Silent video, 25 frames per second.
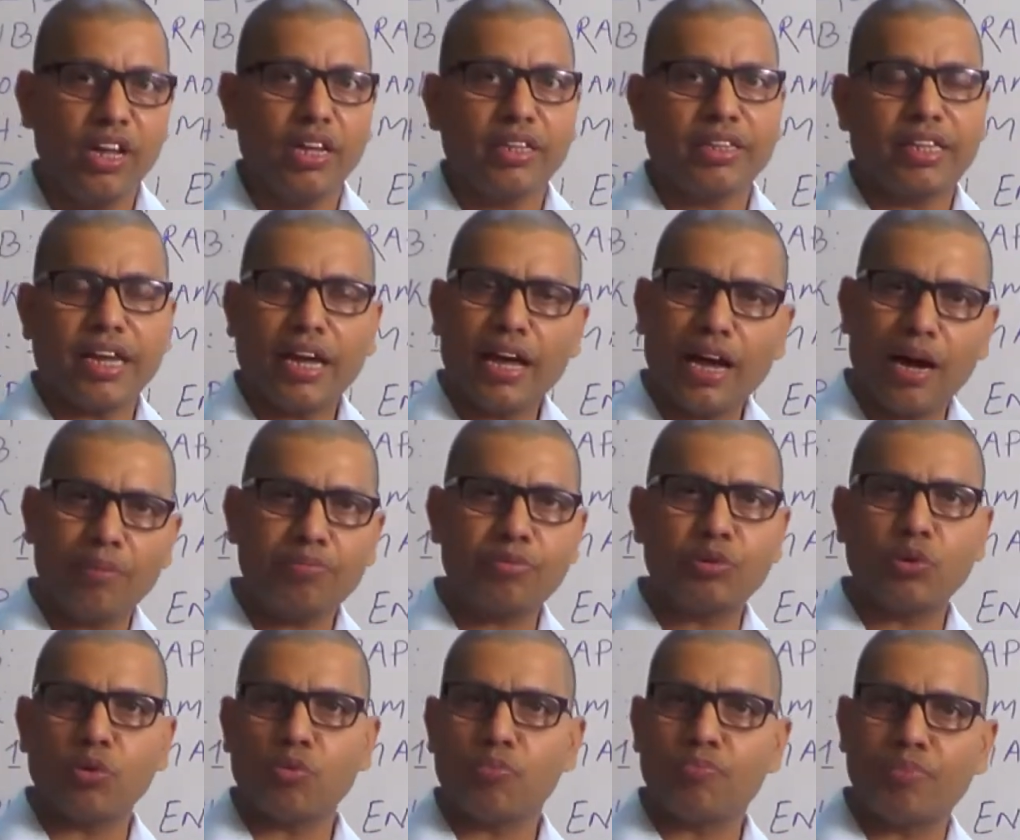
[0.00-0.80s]
they
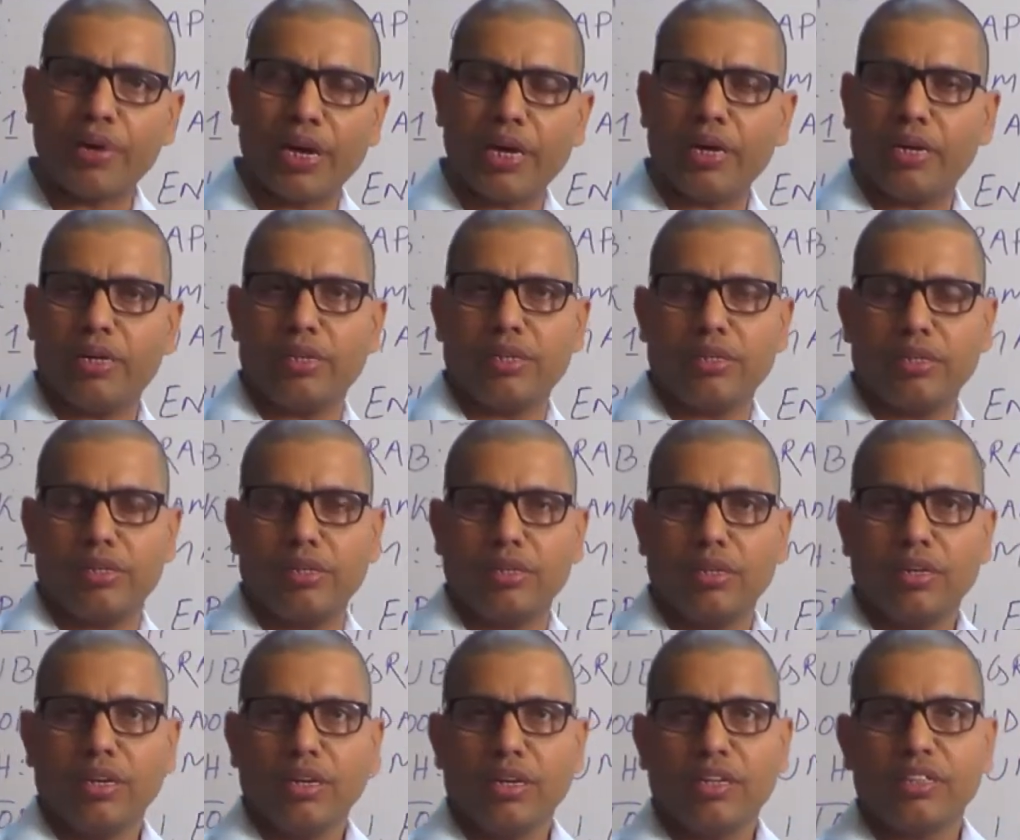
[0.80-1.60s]
have to
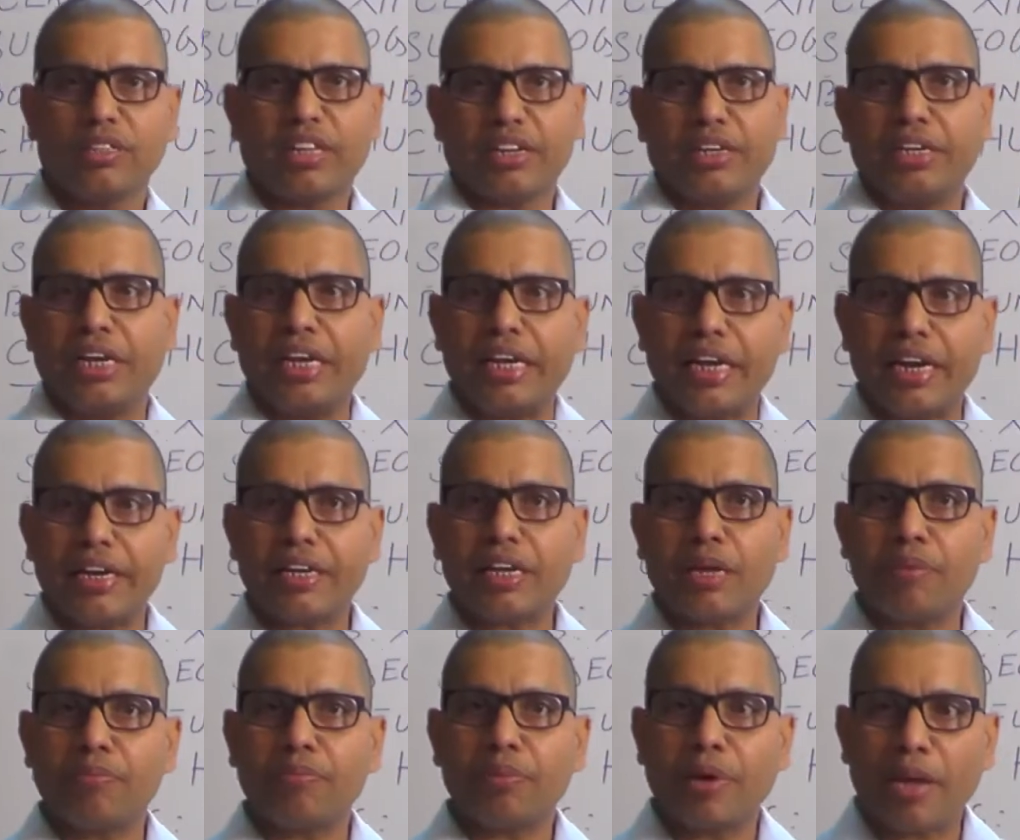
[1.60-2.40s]
bear the
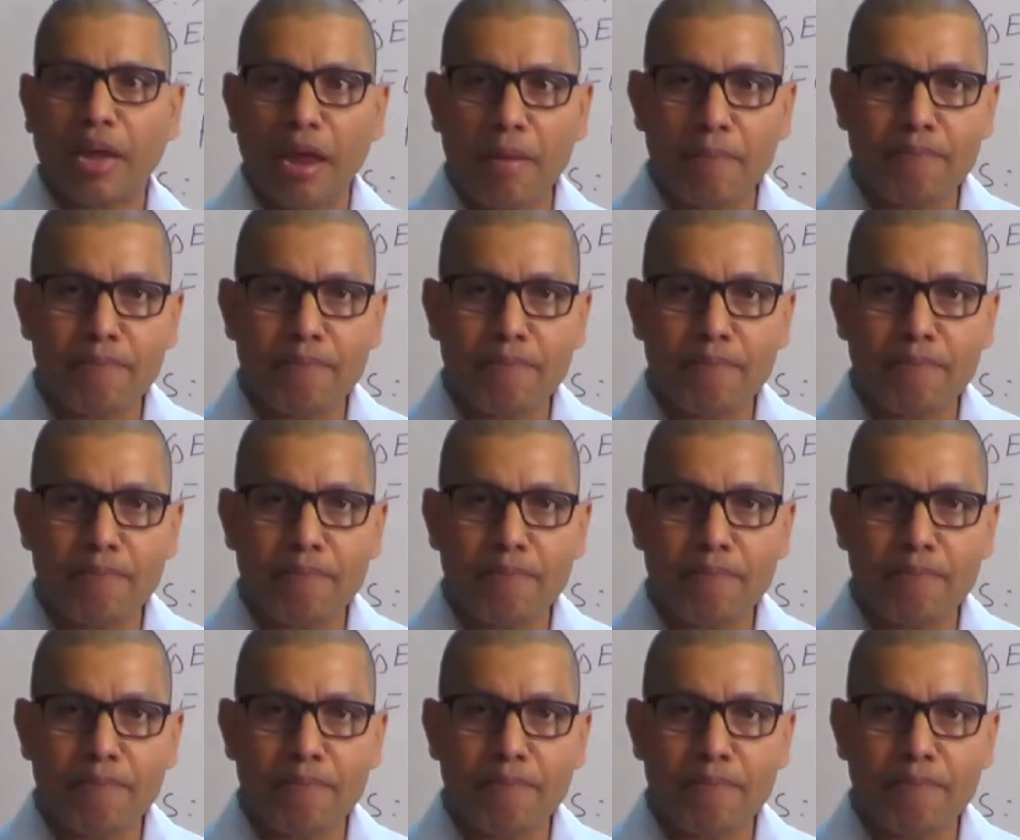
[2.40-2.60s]
negative